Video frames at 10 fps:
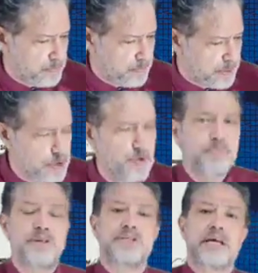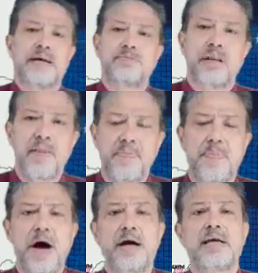numerous times that
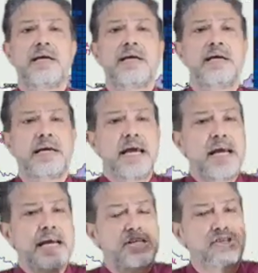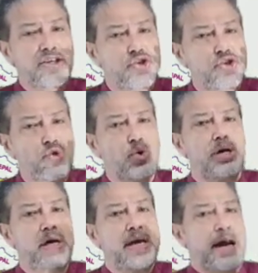Ladakh is the
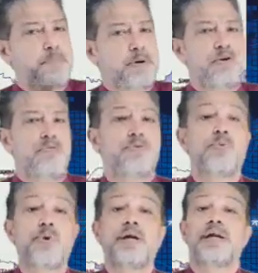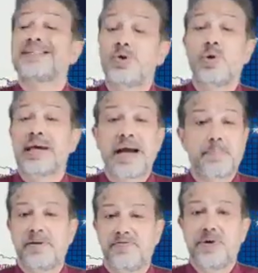solar capital of the world, a solar
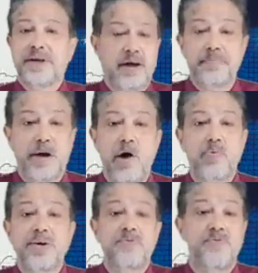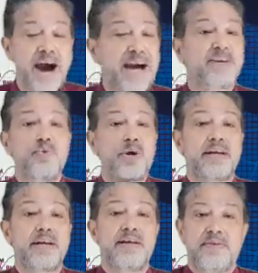capital for India. I mean, how we
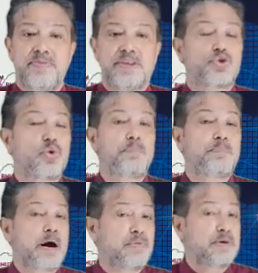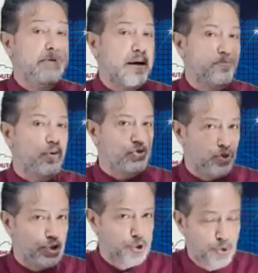evacuate the solar power, I'm not
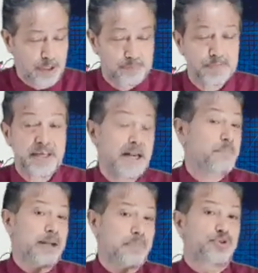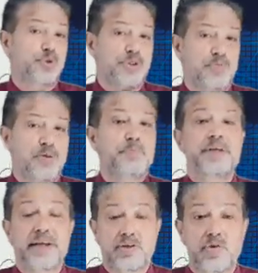so sure yet, but I'm sure there will be
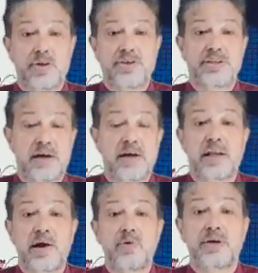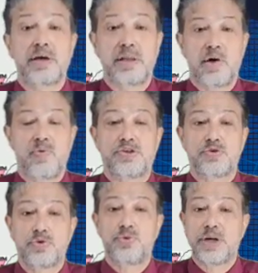technology that will allow us to
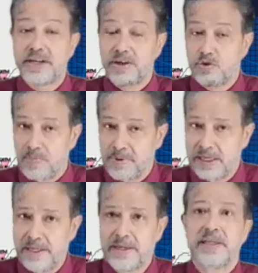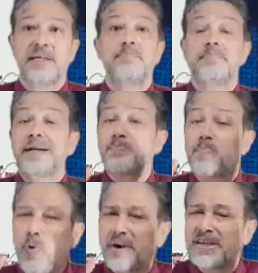do that economically. But
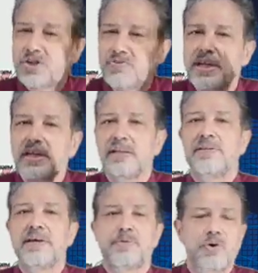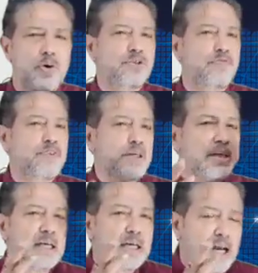what is critical there, because of the
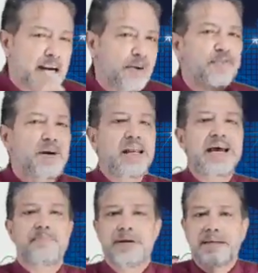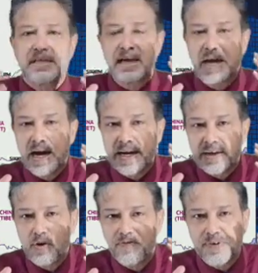kind of climate, the kind
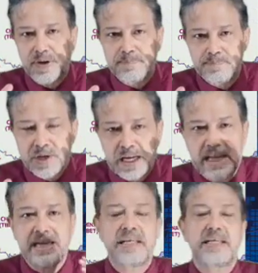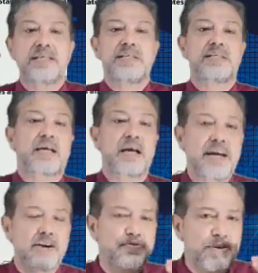of cleanliness, the
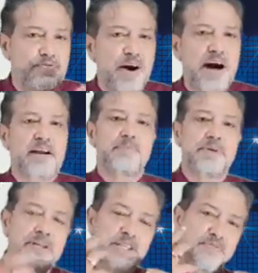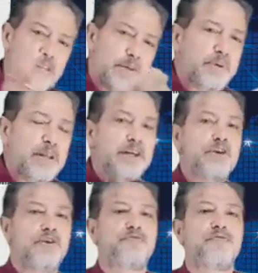kind of environment, the availability
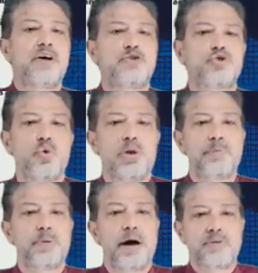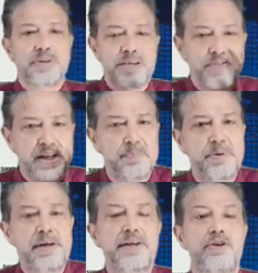of solar power, the
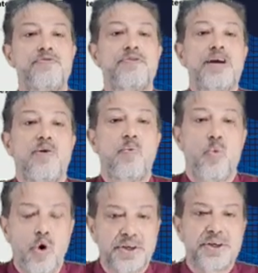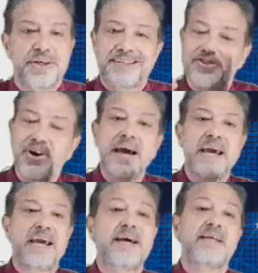availability of water, dry
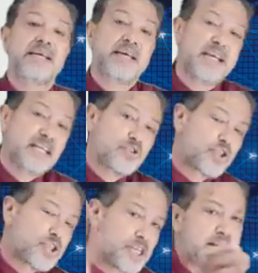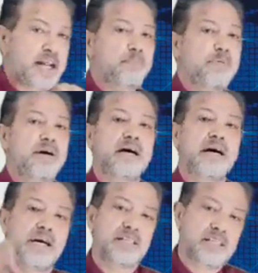air, is to set up
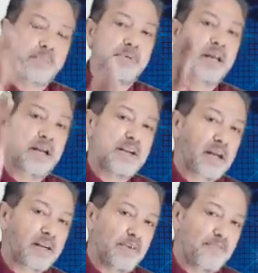a semiconductor